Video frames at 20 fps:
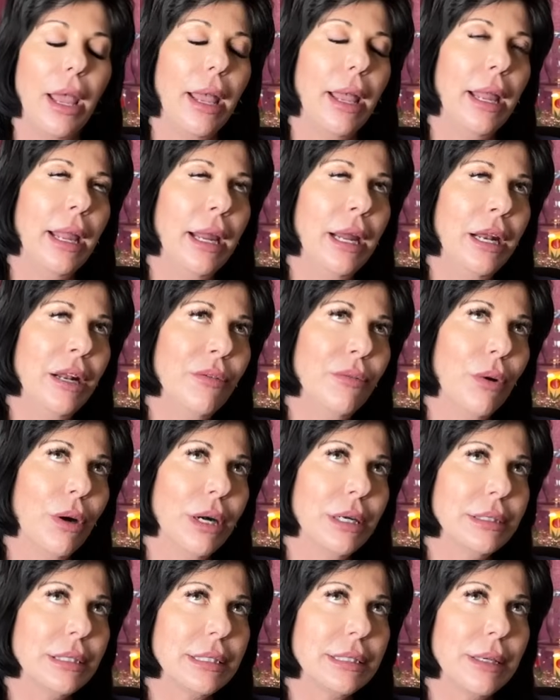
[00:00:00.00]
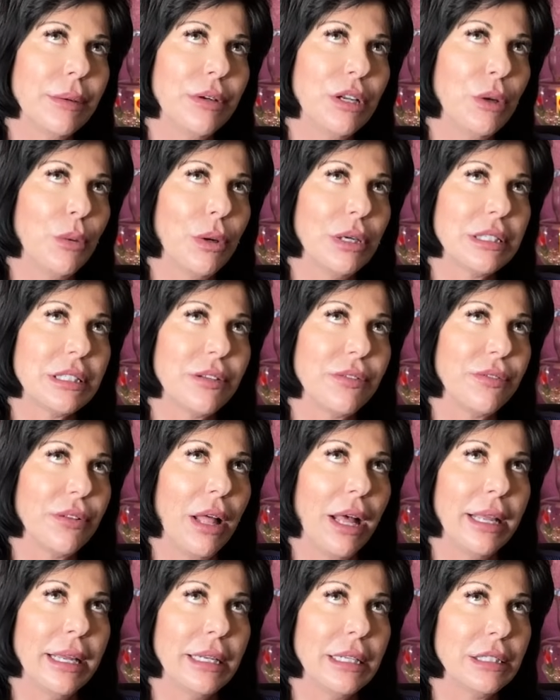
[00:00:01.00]
Eight of Wands is someone who wants to
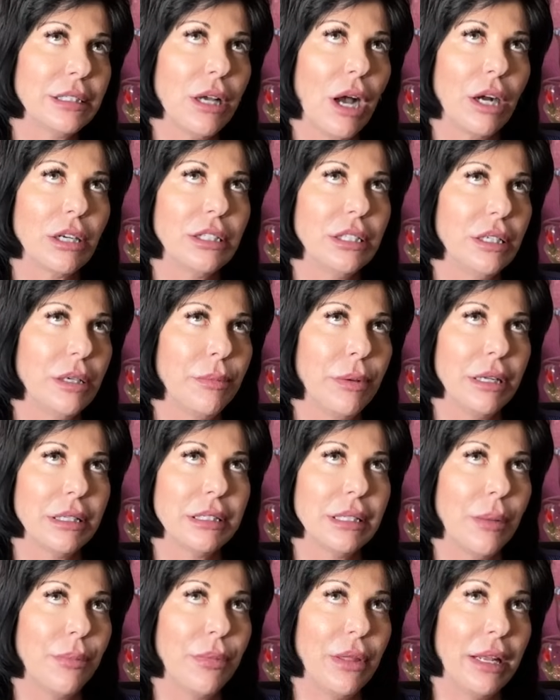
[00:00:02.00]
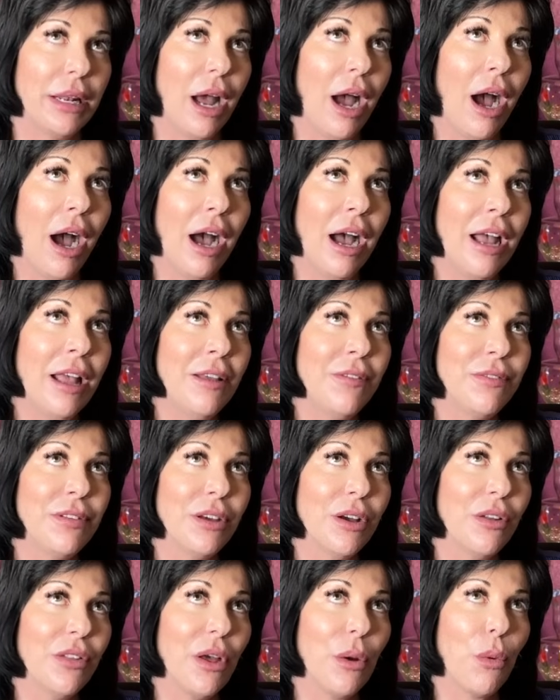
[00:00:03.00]
fly in and talk to you about something. I
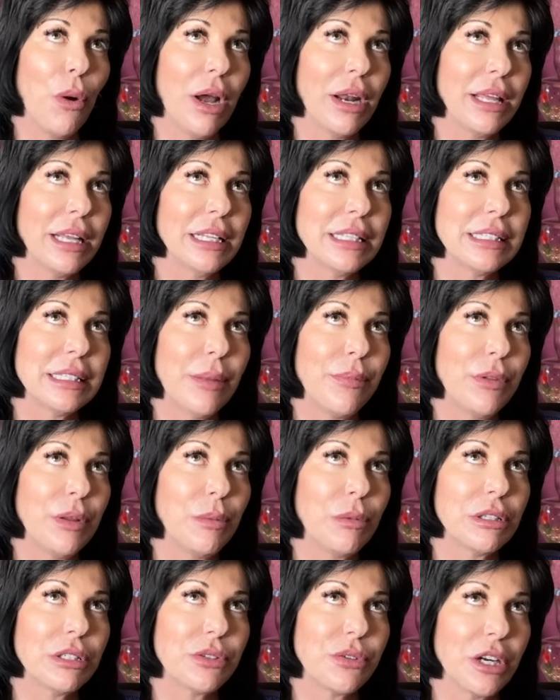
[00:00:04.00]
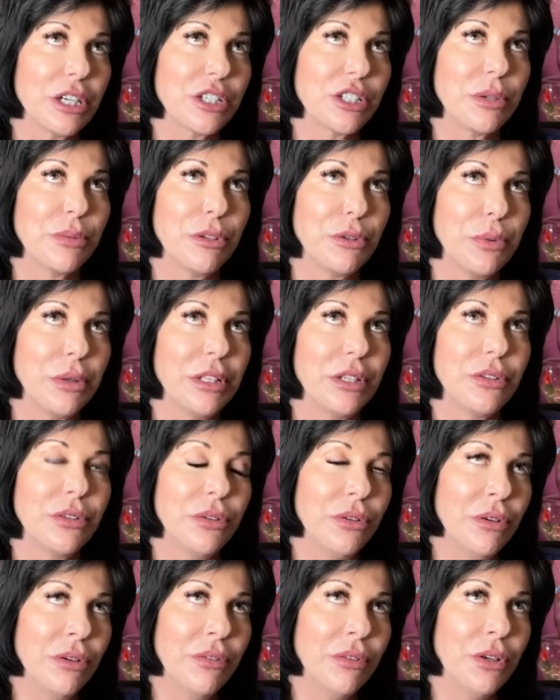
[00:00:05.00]
feel they want to get something more structured between the
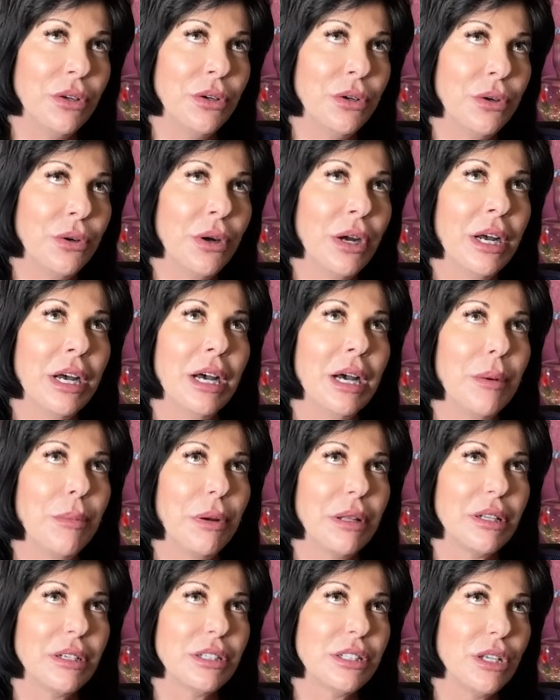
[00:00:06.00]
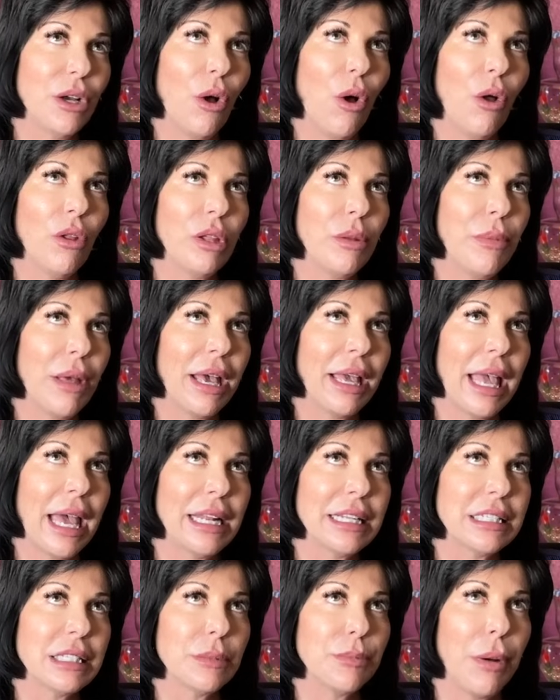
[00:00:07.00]
two of you, but they're still holding back
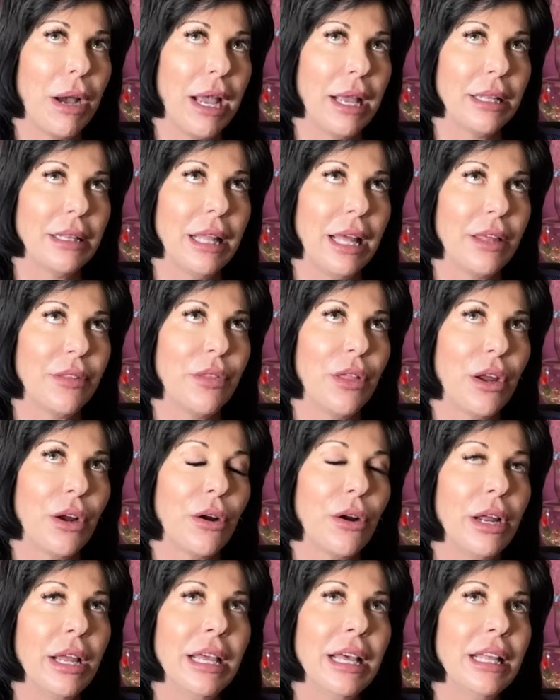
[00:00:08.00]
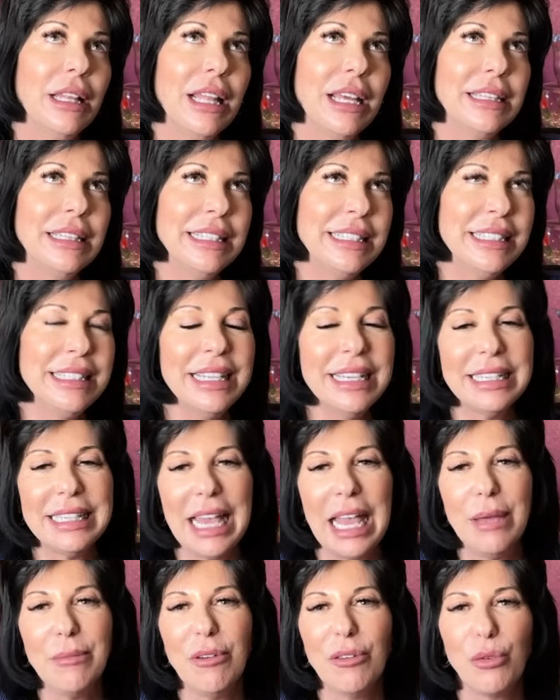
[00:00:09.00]
out of spite. Like this is a
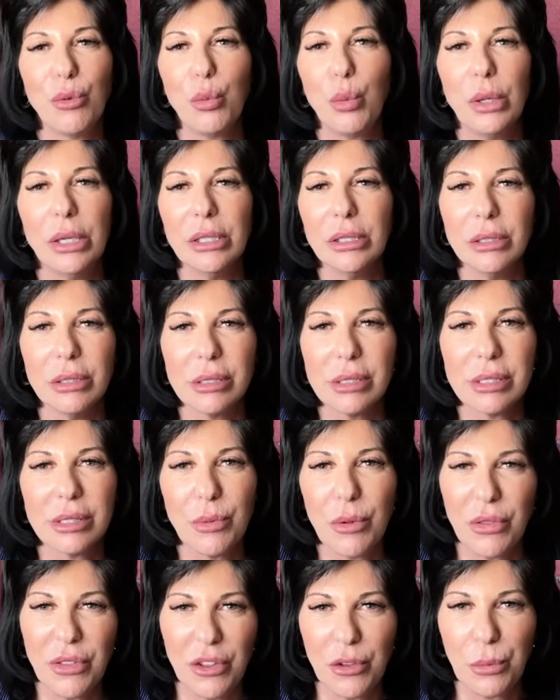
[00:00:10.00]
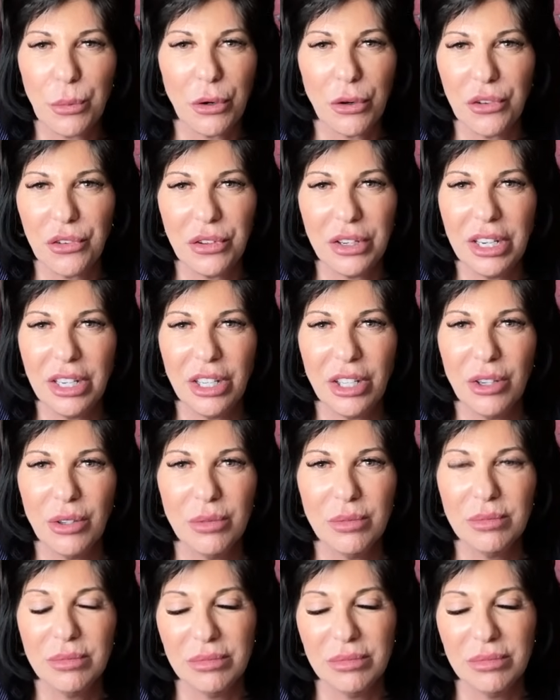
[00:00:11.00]
game of wills with this person and you.